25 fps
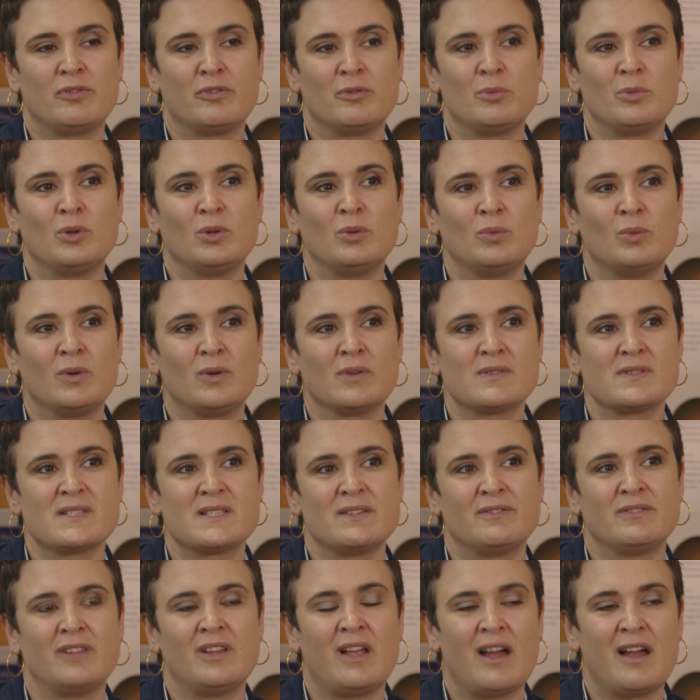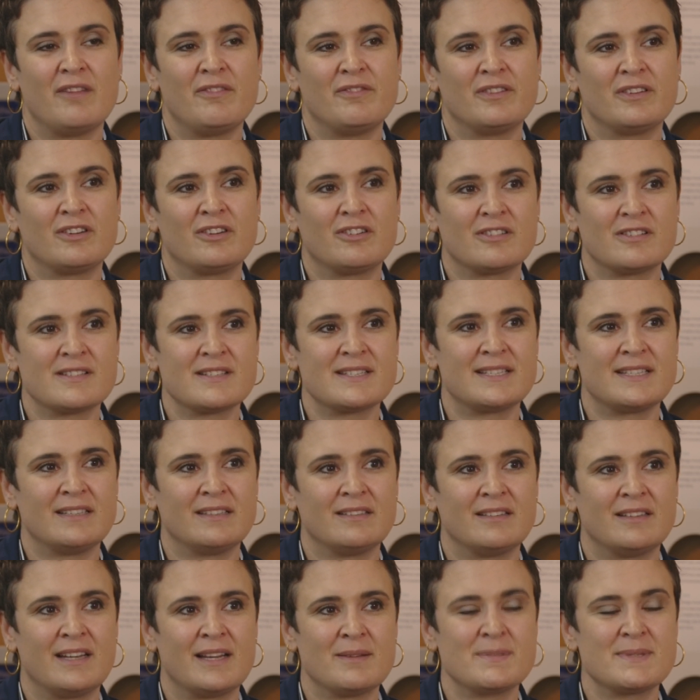from all walks of life and
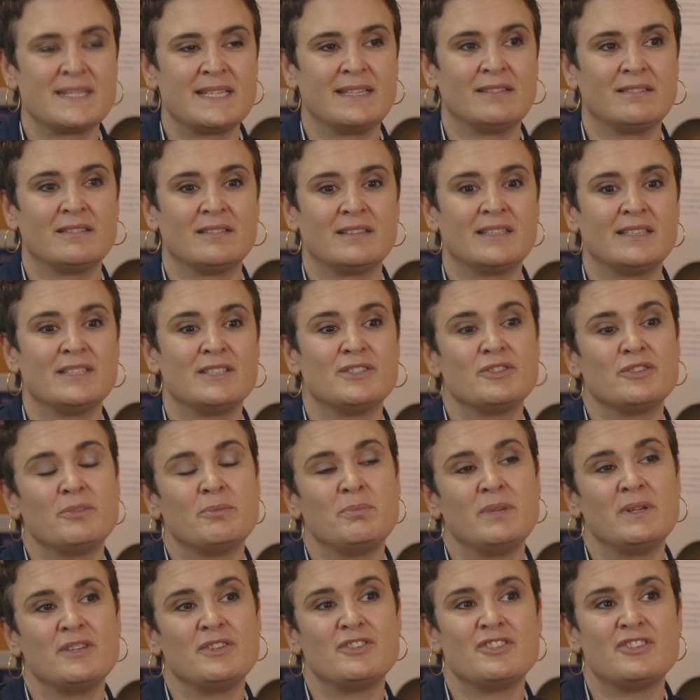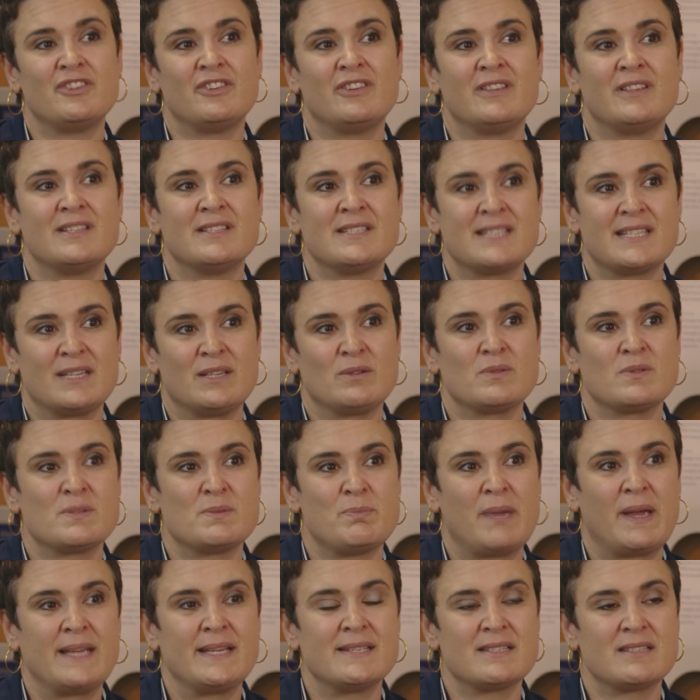cross-skill and upskill and contribute to the skills
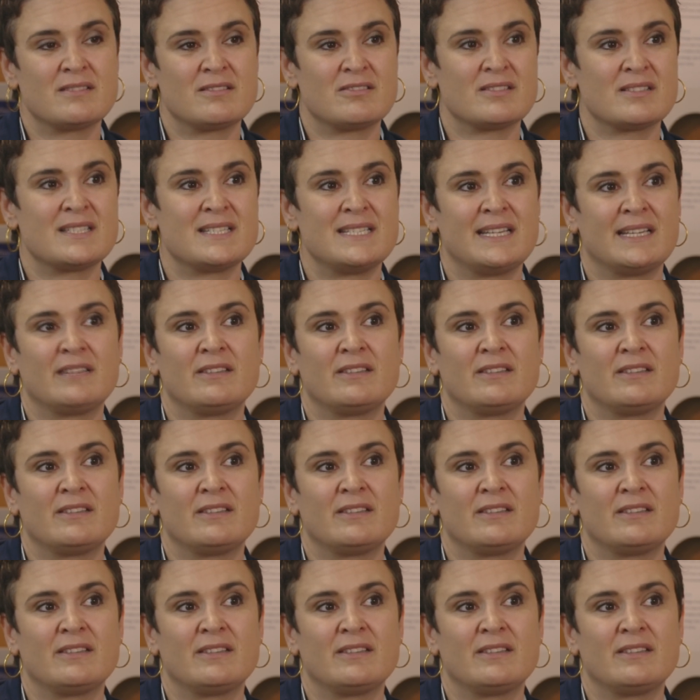base across